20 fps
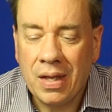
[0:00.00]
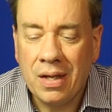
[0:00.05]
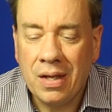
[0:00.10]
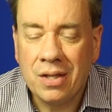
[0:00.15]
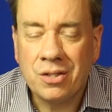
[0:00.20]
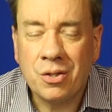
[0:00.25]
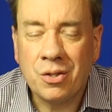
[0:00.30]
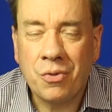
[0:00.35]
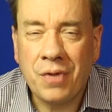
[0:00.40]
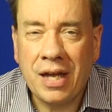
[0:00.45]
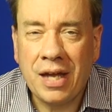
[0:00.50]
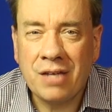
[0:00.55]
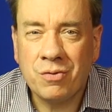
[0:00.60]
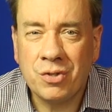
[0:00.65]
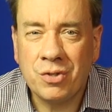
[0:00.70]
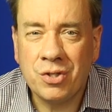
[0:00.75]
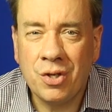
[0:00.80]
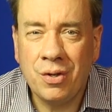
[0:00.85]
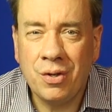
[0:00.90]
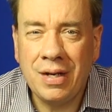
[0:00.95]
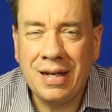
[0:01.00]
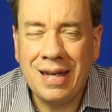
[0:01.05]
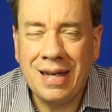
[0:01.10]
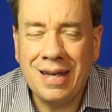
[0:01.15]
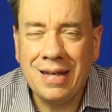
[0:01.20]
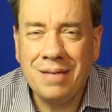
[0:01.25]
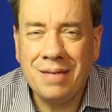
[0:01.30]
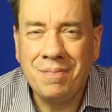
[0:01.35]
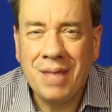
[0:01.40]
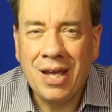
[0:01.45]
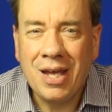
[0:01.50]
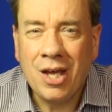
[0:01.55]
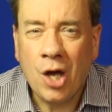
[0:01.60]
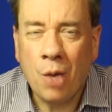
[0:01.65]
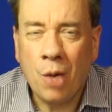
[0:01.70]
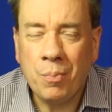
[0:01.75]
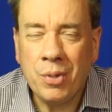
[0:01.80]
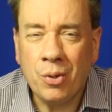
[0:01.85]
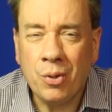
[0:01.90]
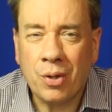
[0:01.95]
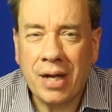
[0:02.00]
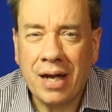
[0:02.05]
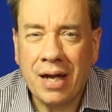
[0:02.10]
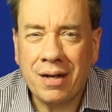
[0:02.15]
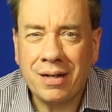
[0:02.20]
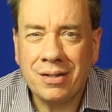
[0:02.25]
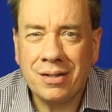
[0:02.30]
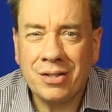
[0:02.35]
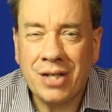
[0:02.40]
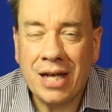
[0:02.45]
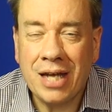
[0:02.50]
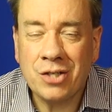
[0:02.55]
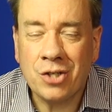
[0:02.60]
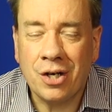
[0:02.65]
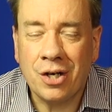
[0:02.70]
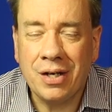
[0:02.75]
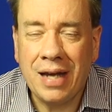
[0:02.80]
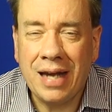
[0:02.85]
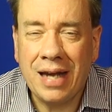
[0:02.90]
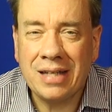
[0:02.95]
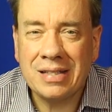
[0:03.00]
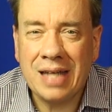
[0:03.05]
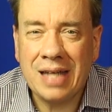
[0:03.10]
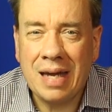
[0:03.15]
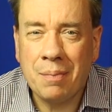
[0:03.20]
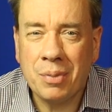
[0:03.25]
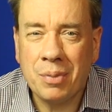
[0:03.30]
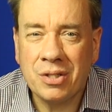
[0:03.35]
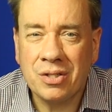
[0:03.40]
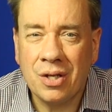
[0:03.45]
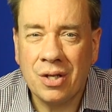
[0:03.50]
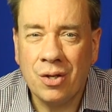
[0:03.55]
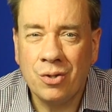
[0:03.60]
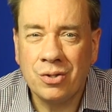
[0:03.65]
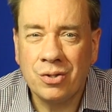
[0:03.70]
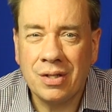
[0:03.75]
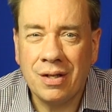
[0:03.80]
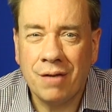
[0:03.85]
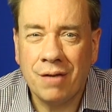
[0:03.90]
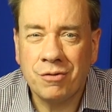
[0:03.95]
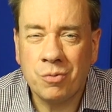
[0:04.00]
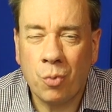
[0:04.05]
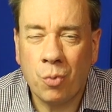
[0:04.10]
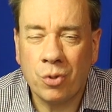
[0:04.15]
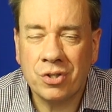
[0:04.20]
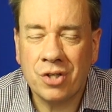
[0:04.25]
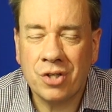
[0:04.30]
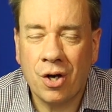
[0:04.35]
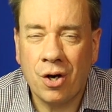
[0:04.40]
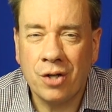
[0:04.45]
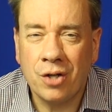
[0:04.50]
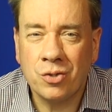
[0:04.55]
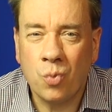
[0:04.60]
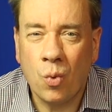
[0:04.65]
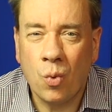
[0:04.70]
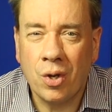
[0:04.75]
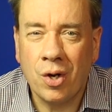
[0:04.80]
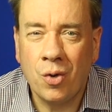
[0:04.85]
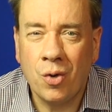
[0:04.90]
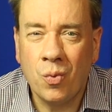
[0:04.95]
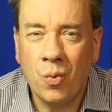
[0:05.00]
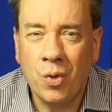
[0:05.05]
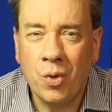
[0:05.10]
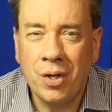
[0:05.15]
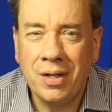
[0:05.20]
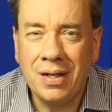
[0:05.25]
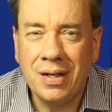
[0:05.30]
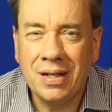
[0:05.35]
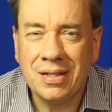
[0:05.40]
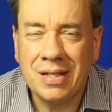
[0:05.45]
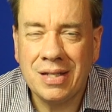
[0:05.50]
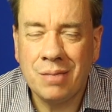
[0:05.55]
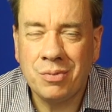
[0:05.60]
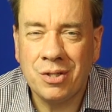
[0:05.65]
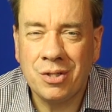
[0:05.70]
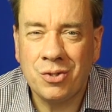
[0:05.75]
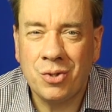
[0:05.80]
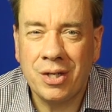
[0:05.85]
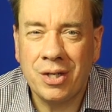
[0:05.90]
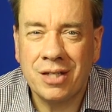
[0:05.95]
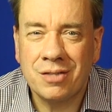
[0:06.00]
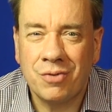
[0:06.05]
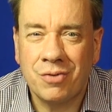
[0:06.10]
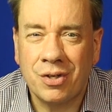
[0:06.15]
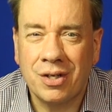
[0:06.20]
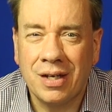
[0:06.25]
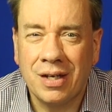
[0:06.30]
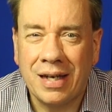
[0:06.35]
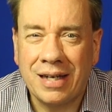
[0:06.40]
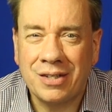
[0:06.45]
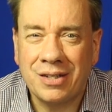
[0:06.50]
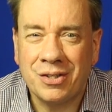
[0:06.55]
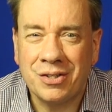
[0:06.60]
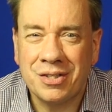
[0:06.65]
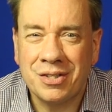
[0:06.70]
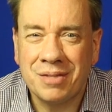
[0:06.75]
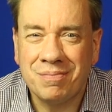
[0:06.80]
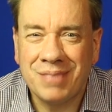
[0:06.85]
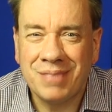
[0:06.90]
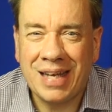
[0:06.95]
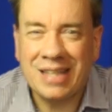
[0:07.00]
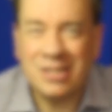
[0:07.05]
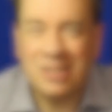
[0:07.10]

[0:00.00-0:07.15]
So thanks for tuning in. Hope you'll catch our next episode of Sports Cards 101, Tips and Tricks for Collectors. Thanks